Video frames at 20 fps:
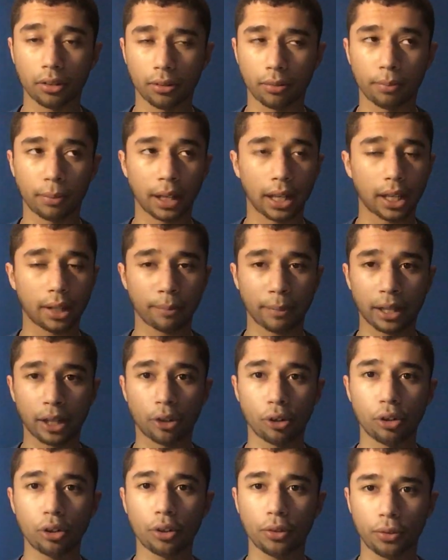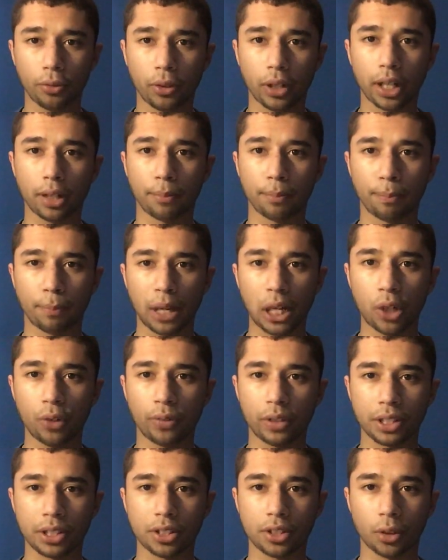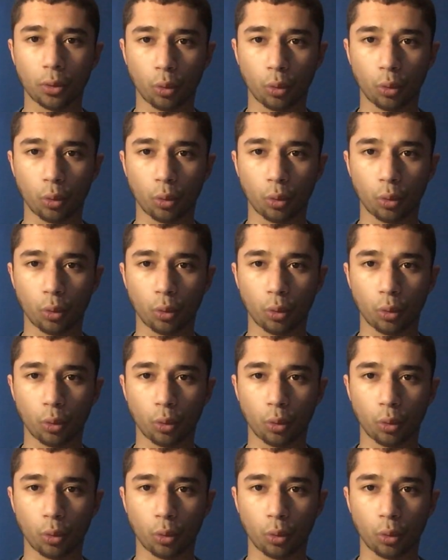my good old friend Melvis the